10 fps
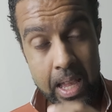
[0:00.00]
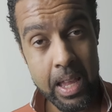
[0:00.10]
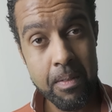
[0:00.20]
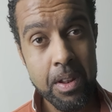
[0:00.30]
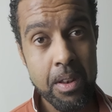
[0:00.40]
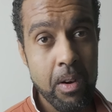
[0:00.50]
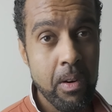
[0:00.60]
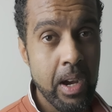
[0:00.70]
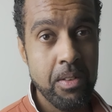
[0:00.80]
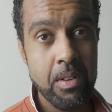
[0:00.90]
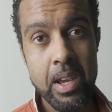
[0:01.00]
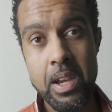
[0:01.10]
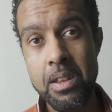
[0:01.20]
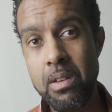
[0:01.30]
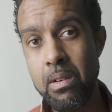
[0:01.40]
even though, as you
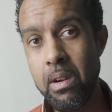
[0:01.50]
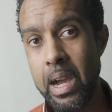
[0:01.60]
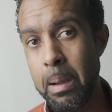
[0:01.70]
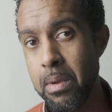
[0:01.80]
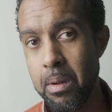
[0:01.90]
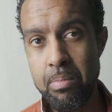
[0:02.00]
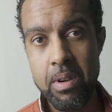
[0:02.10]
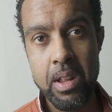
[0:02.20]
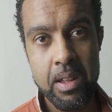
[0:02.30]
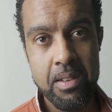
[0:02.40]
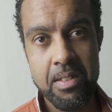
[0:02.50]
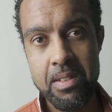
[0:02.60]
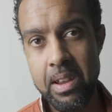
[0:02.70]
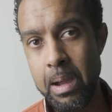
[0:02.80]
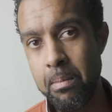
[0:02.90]
guys know, I'm not
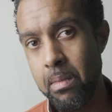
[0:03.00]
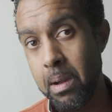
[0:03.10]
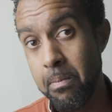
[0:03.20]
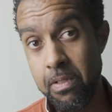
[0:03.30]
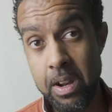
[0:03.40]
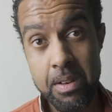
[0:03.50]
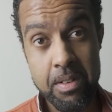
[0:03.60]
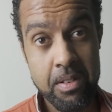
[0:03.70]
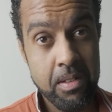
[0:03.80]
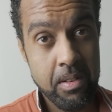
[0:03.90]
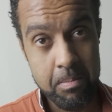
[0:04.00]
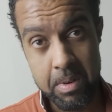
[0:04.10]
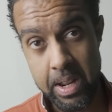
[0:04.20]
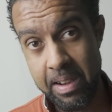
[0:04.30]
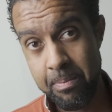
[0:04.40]
British, I'm French,
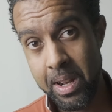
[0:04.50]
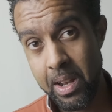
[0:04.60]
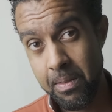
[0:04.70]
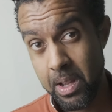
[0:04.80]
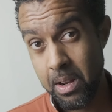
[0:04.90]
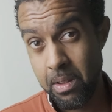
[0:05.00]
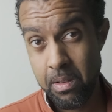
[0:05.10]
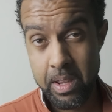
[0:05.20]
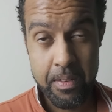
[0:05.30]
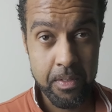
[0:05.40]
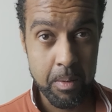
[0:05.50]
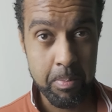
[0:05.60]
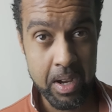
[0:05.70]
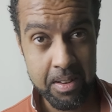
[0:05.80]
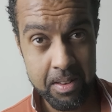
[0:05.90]
but I've been living in the UK for the
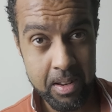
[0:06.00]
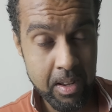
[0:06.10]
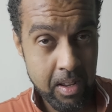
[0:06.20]
past